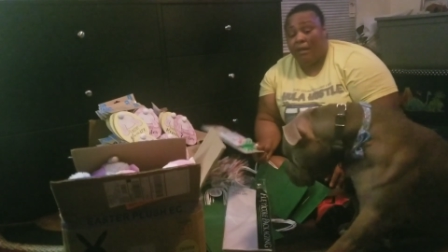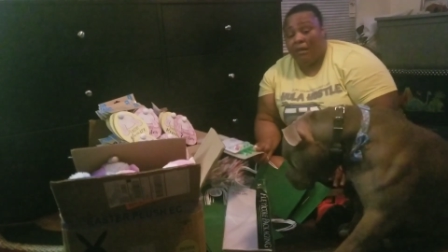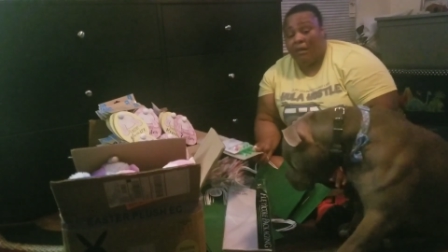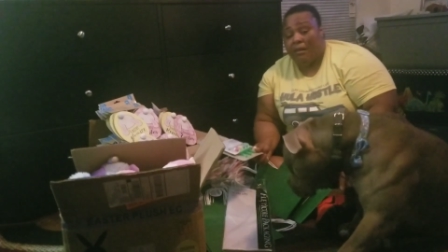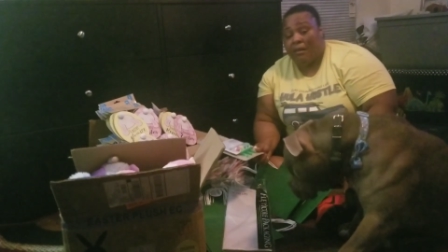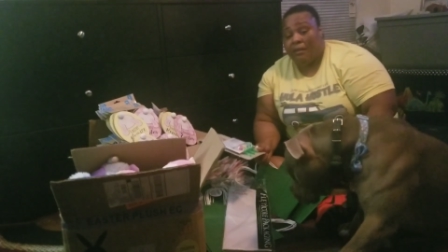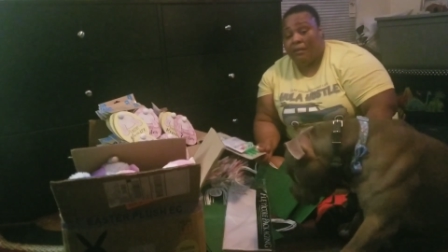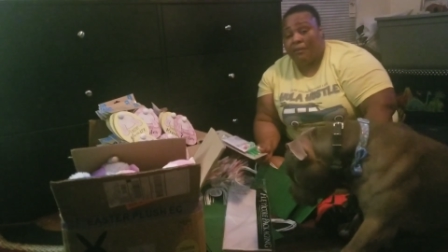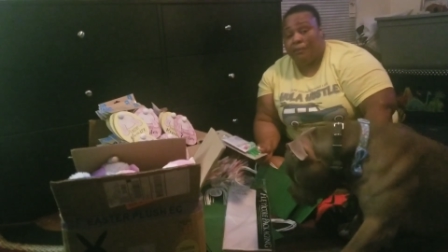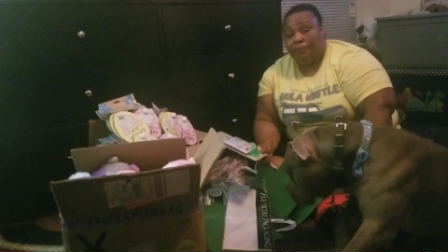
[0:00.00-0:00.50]

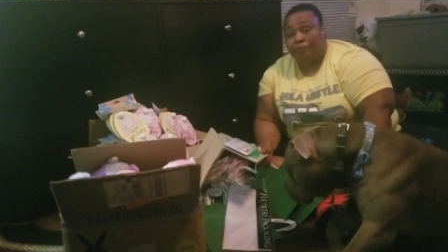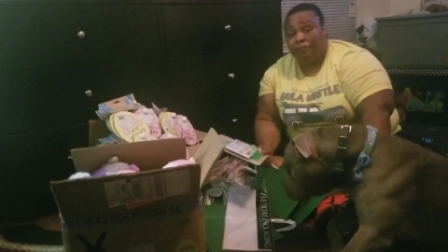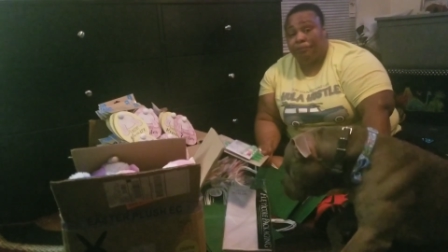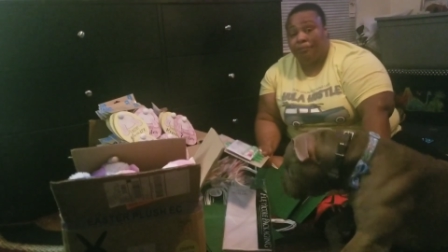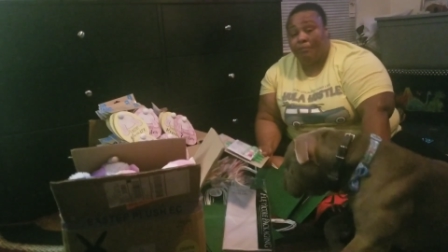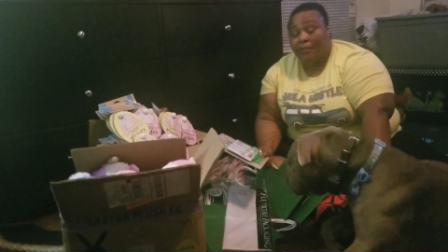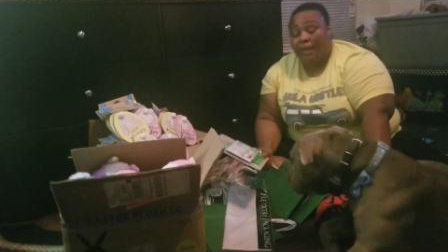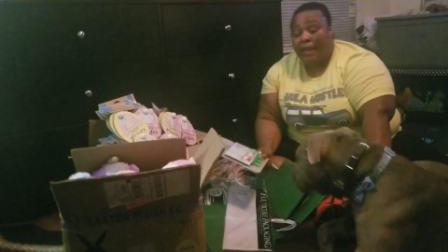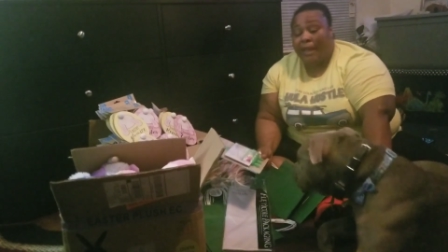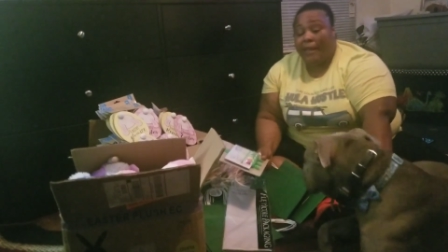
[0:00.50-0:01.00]
um,
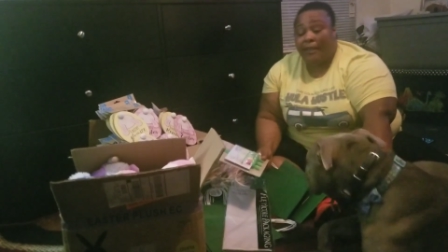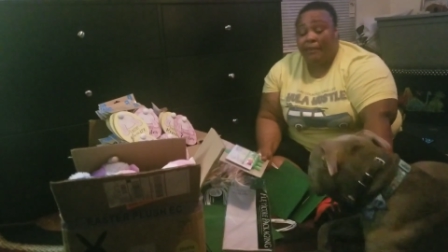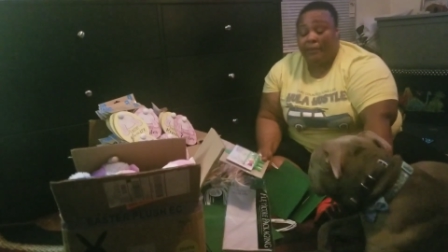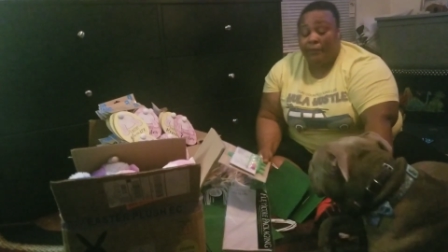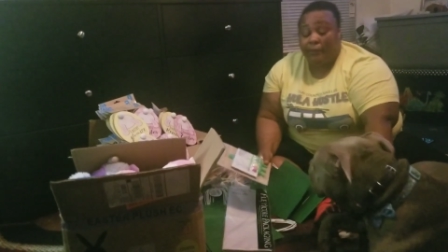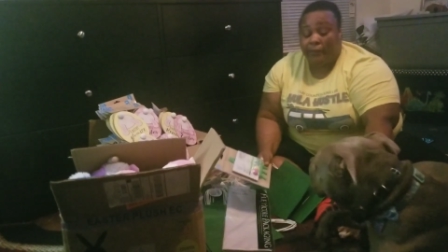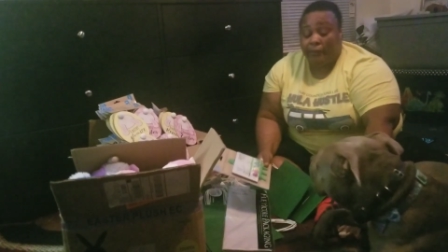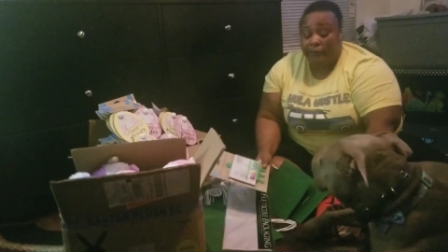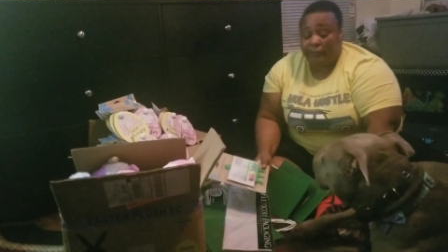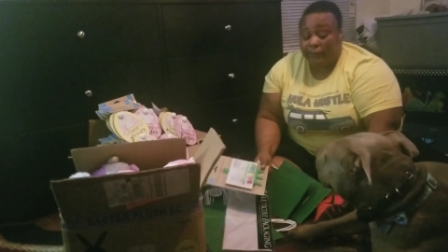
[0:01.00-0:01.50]
at the
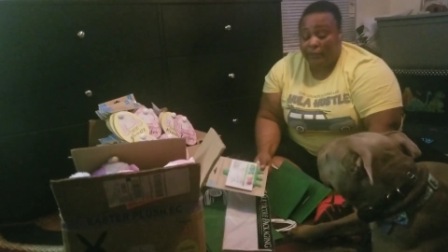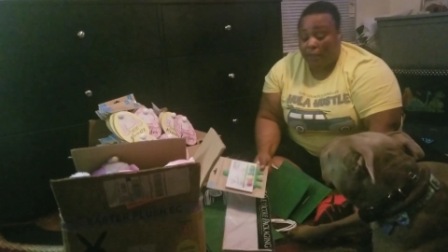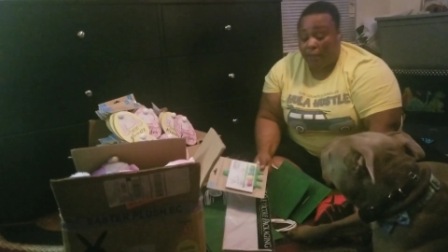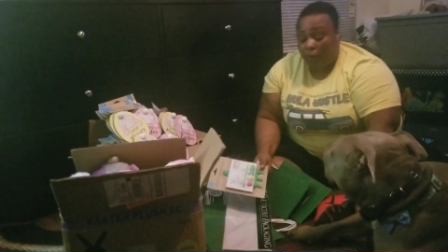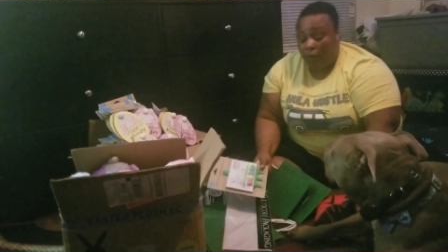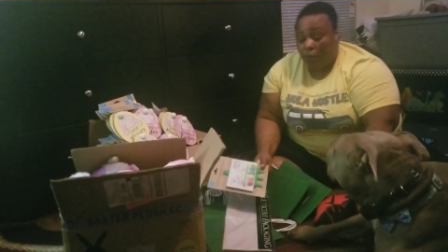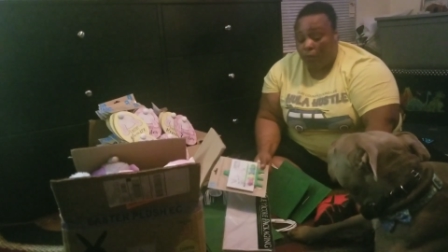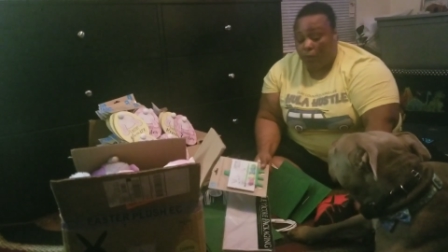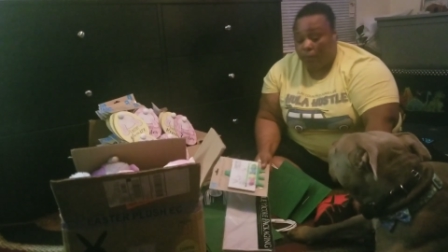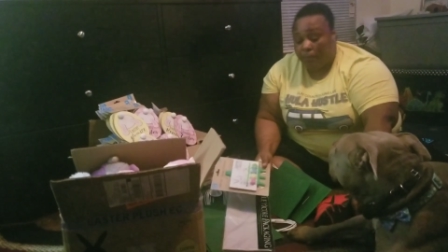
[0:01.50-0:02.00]
nursing
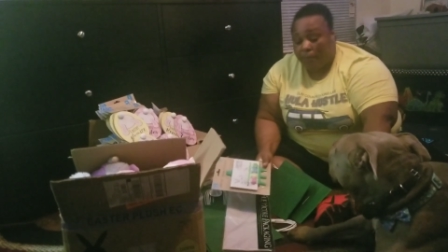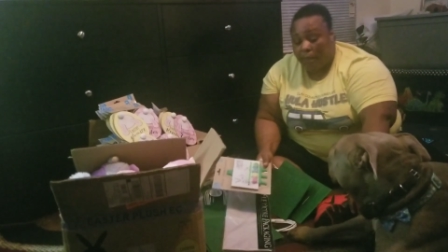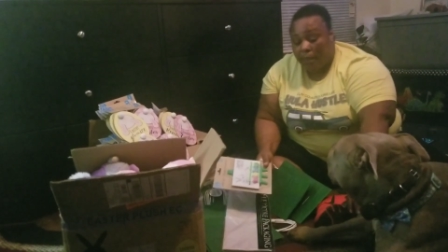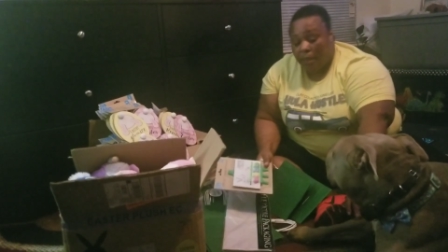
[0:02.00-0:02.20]
home.